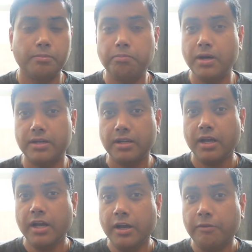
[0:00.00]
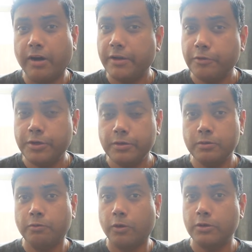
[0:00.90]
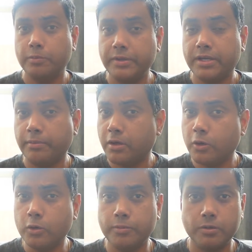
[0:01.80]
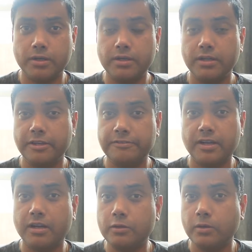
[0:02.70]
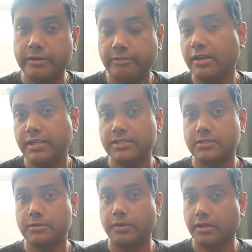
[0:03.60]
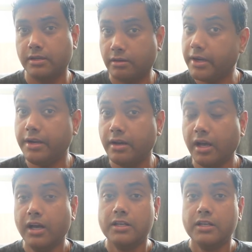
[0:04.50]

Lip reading: But why would you want to become a homeowner if there are no advantages to it, right?